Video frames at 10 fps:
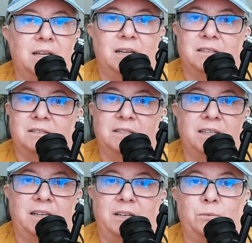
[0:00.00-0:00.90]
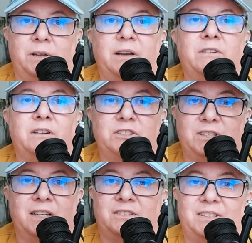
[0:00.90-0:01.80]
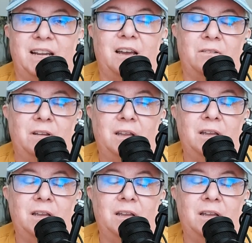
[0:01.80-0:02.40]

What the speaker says: I guess, city or whatever to shut us down